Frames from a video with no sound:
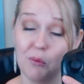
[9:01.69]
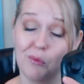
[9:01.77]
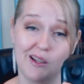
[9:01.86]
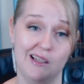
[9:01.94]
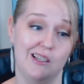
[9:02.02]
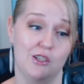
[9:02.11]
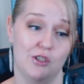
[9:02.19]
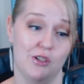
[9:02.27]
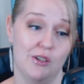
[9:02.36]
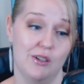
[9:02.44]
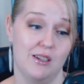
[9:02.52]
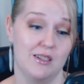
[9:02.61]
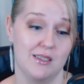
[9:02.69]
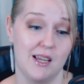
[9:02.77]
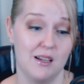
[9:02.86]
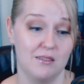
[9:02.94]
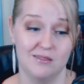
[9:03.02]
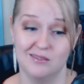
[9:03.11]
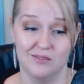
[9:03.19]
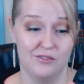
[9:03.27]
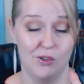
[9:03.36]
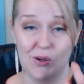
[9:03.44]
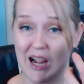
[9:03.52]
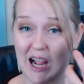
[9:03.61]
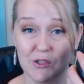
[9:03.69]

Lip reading: I really do, because that, for